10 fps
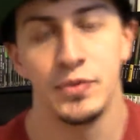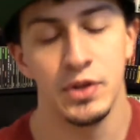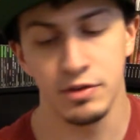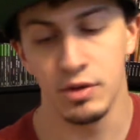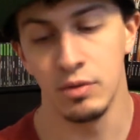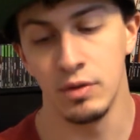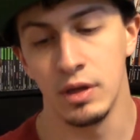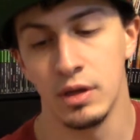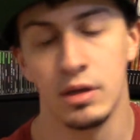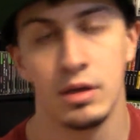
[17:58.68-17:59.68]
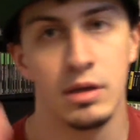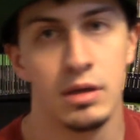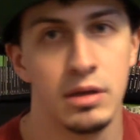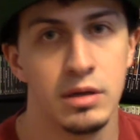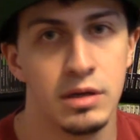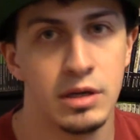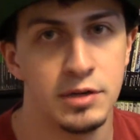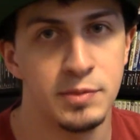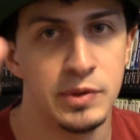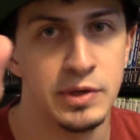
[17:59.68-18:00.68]
Disco and the
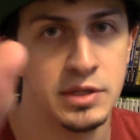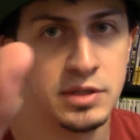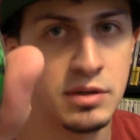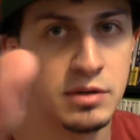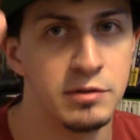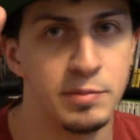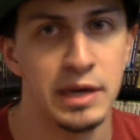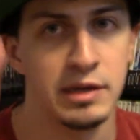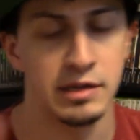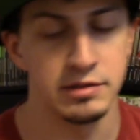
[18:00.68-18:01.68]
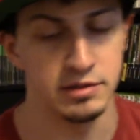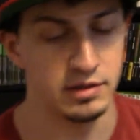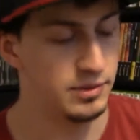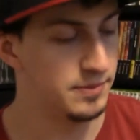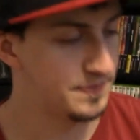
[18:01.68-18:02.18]
Teenage Mutant Ninja Turtles Battle Nexus 2.